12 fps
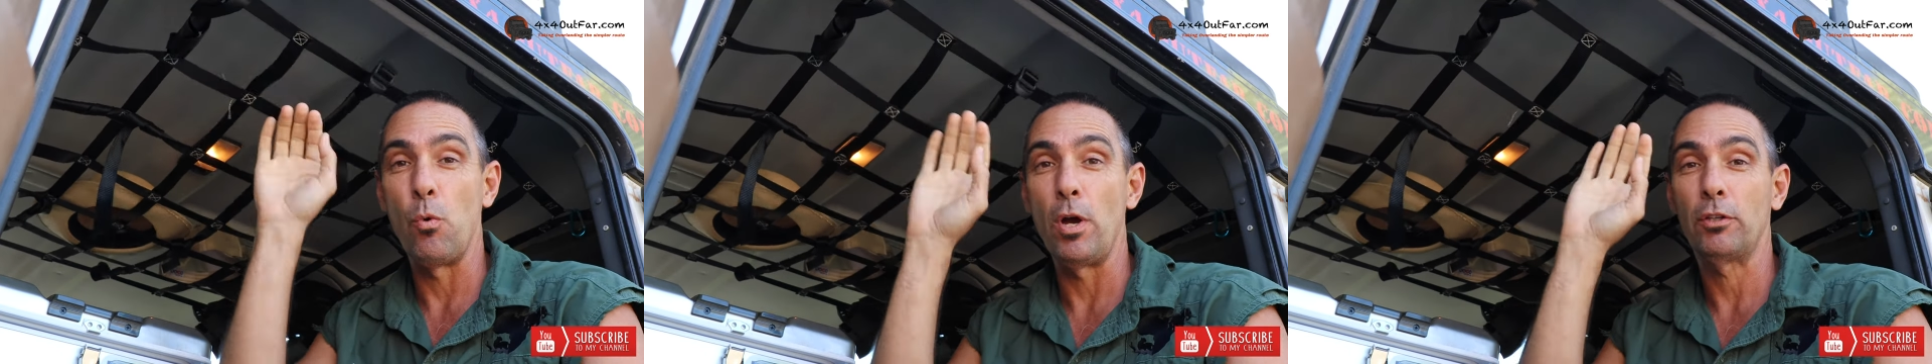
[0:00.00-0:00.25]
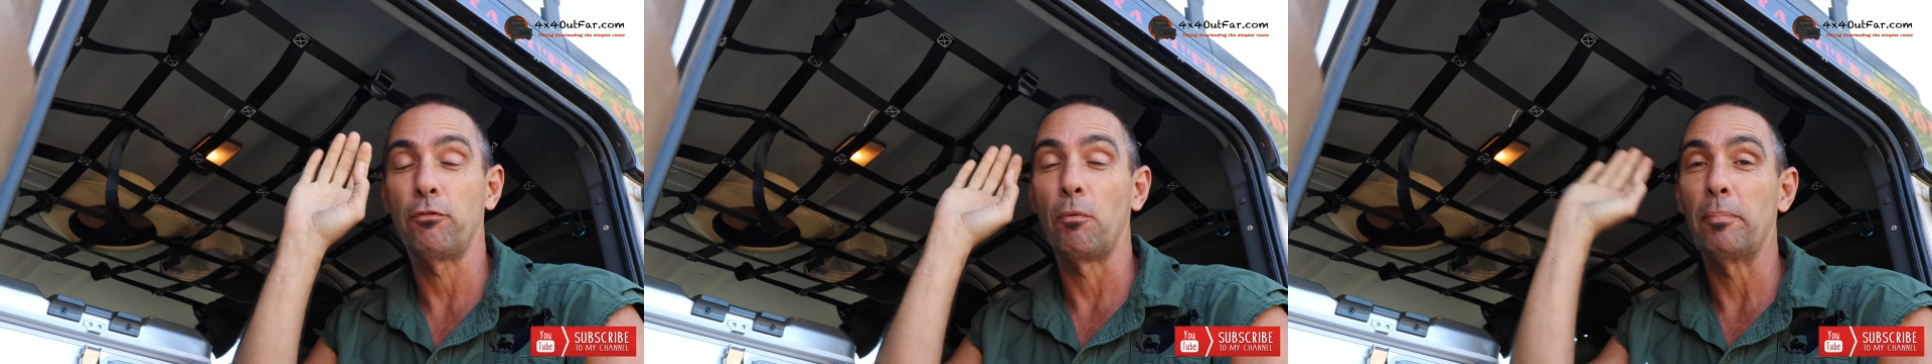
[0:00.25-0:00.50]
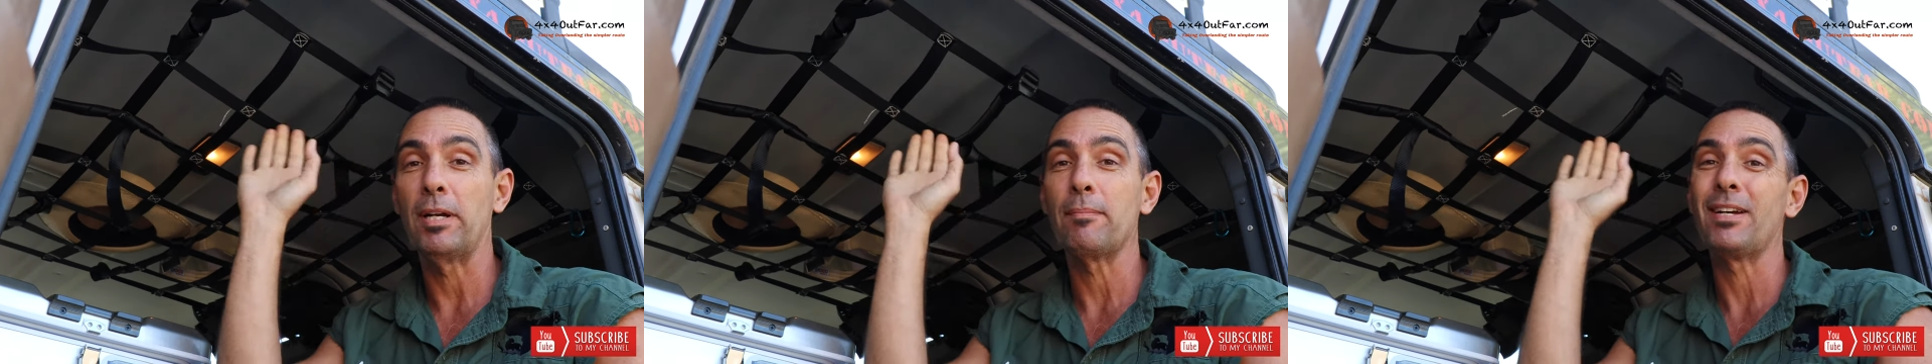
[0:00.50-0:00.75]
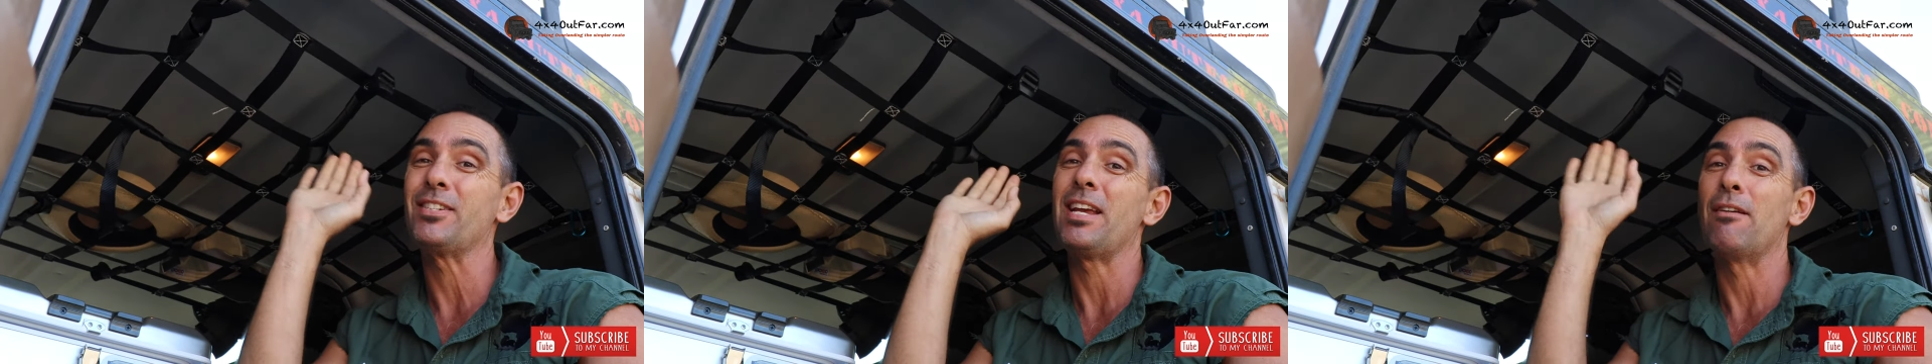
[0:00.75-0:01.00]
Works for pretty
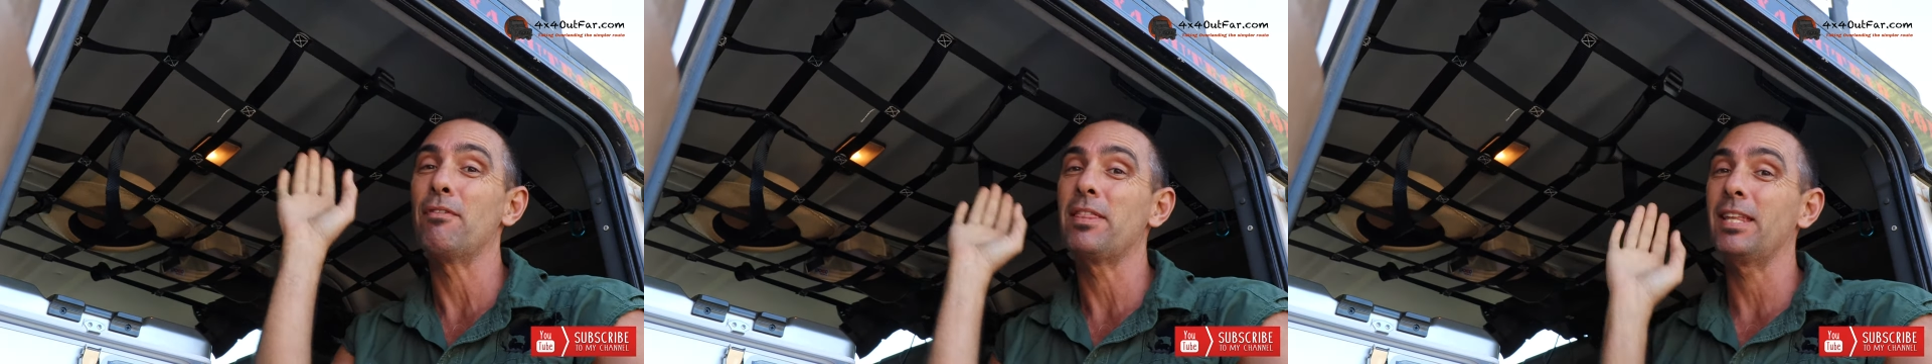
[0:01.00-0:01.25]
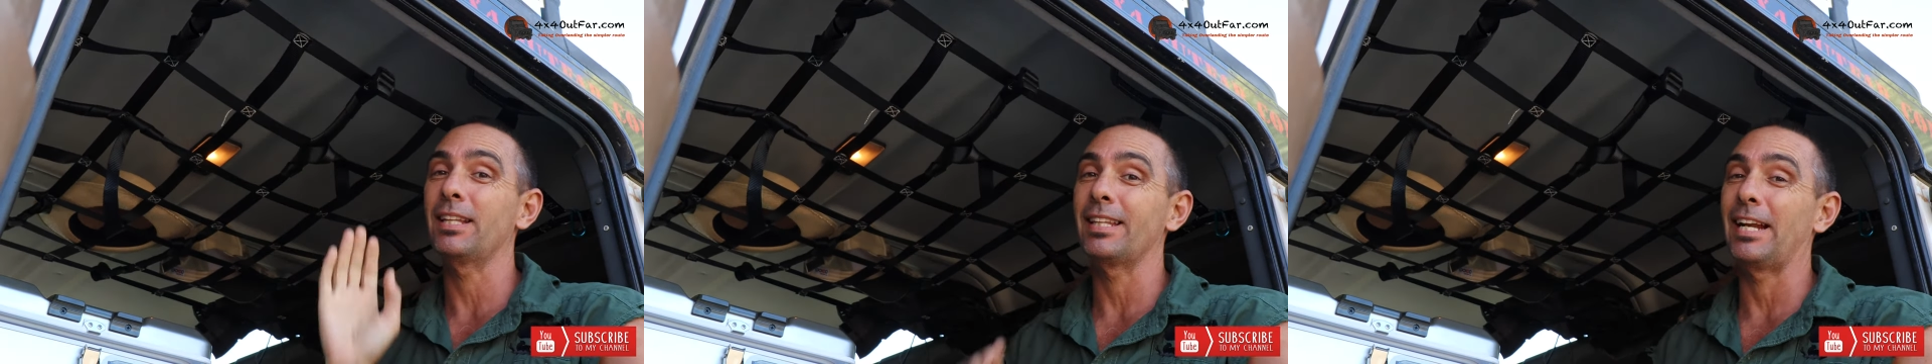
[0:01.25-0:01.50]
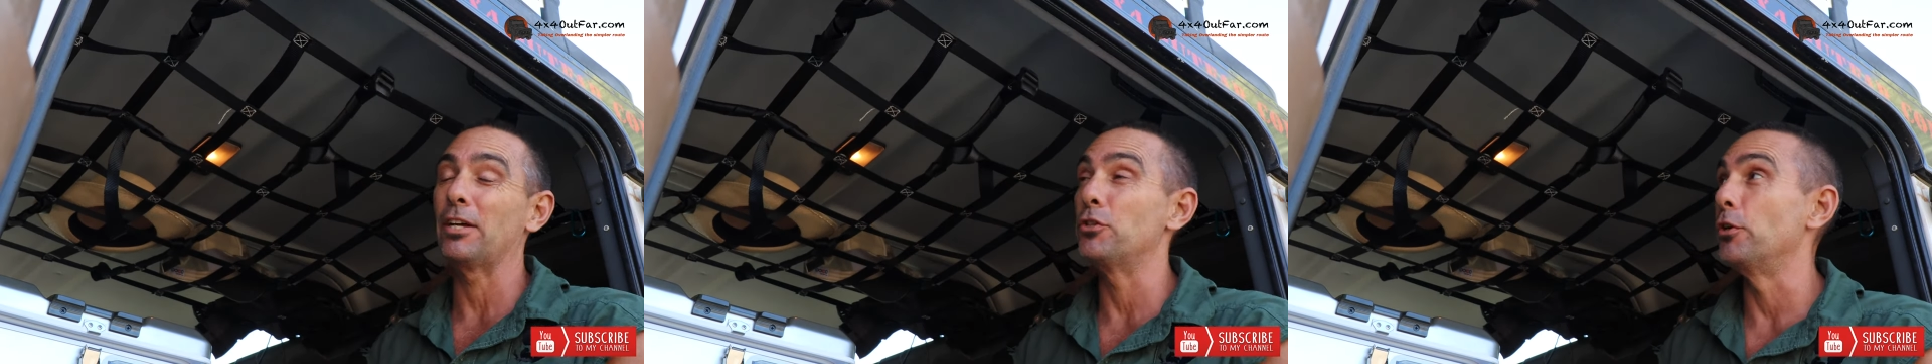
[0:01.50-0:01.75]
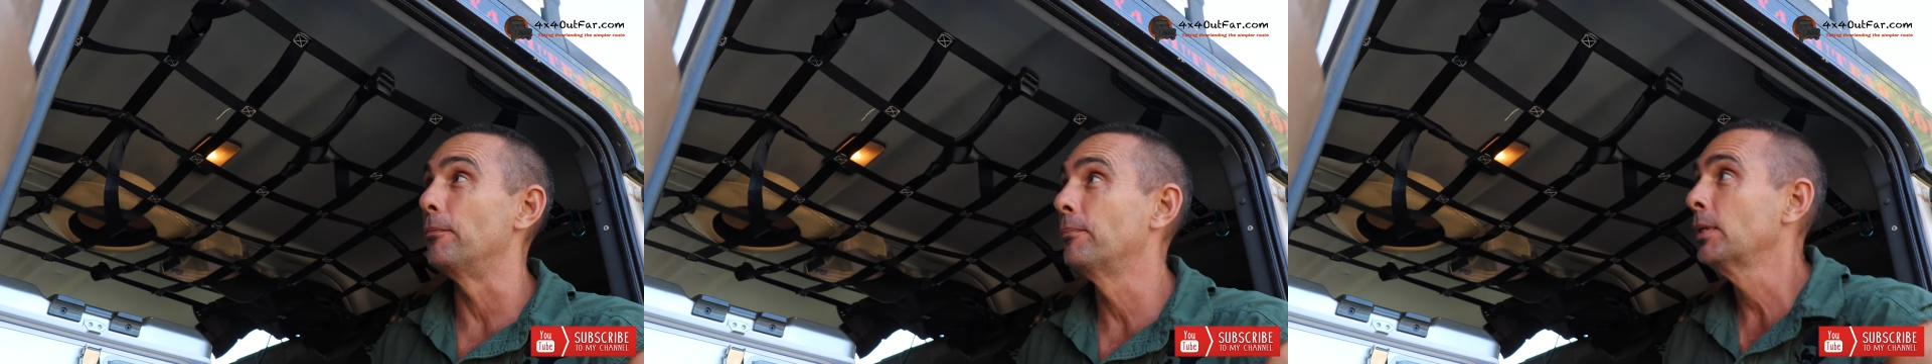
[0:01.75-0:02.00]
much everything that I
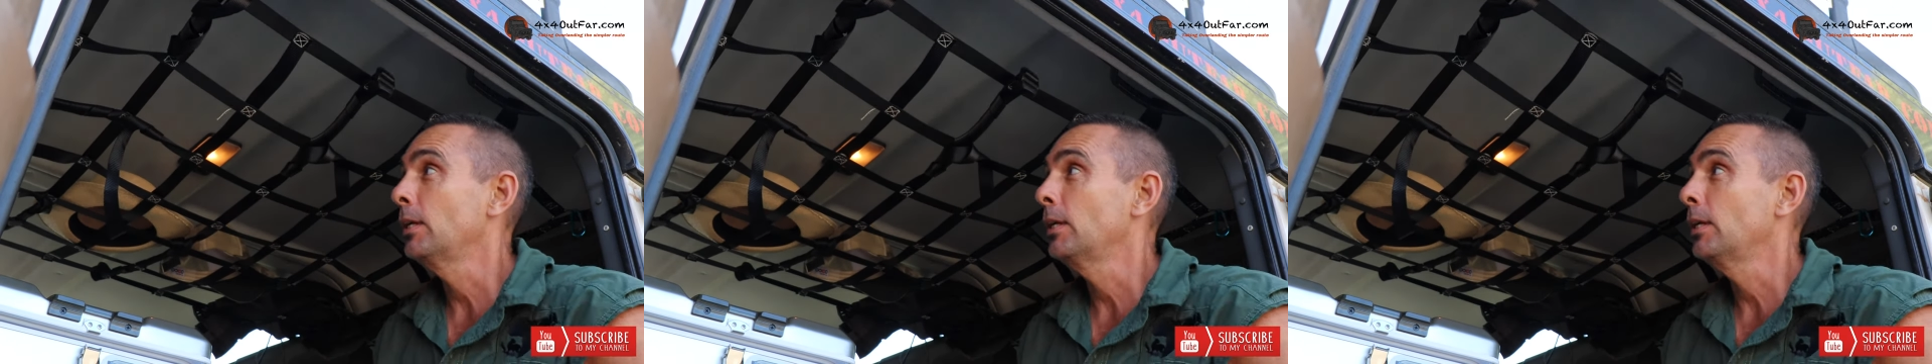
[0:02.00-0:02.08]
do.